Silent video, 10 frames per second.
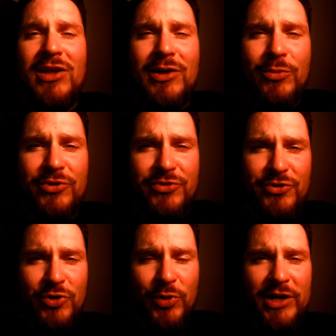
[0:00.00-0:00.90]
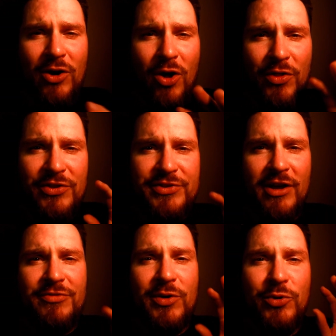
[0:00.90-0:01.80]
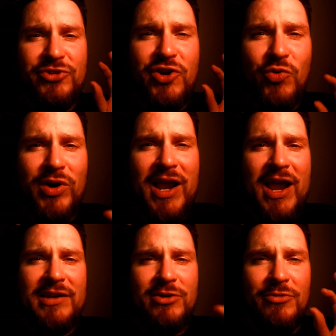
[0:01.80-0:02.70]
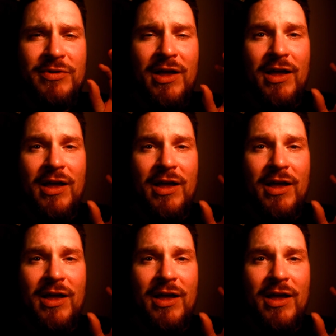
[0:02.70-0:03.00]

doing all the stuff that was creative.